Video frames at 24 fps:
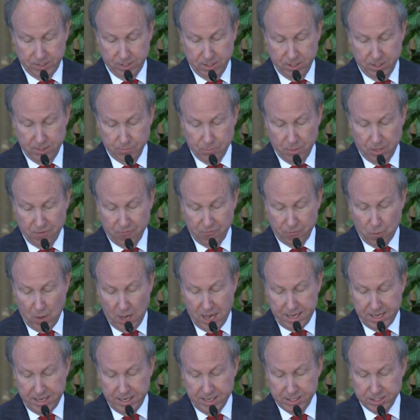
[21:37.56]
But if
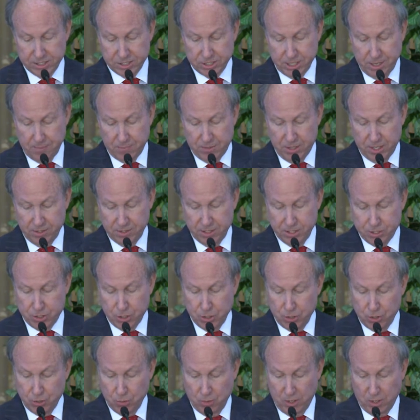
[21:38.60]
writing is something that you're
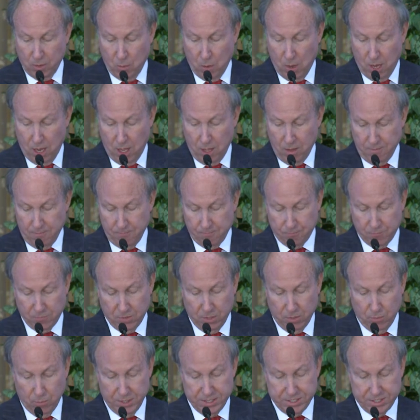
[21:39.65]
doing well,
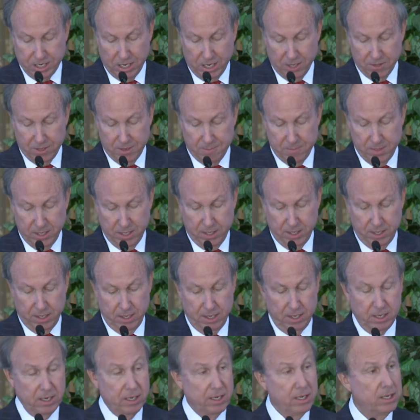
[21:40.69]
we tell them,
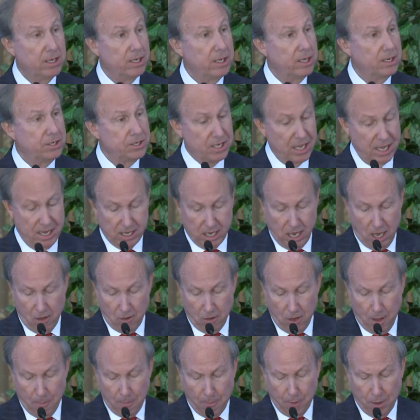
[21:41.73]
take our
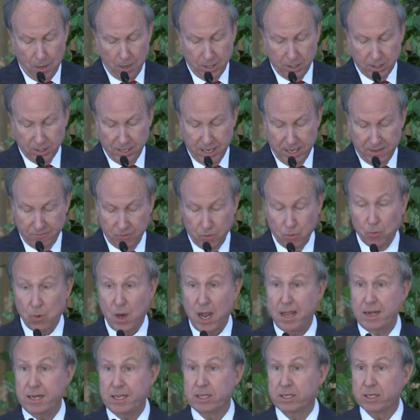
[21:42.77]
upper-level
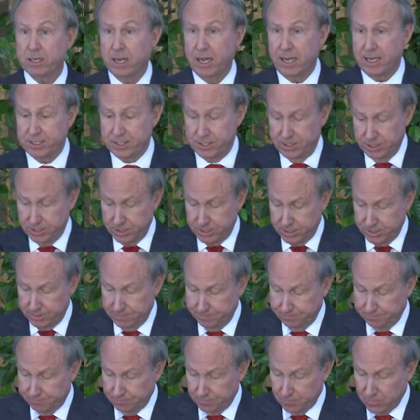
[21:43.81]
writing classes,
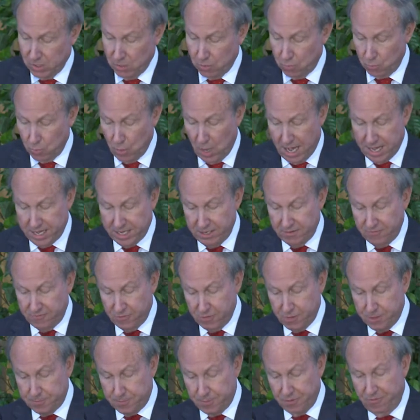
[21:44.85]
writing for
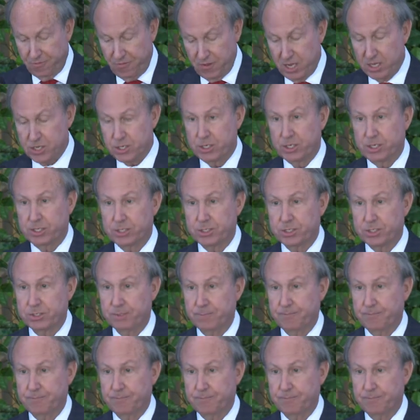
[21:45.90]
the professions,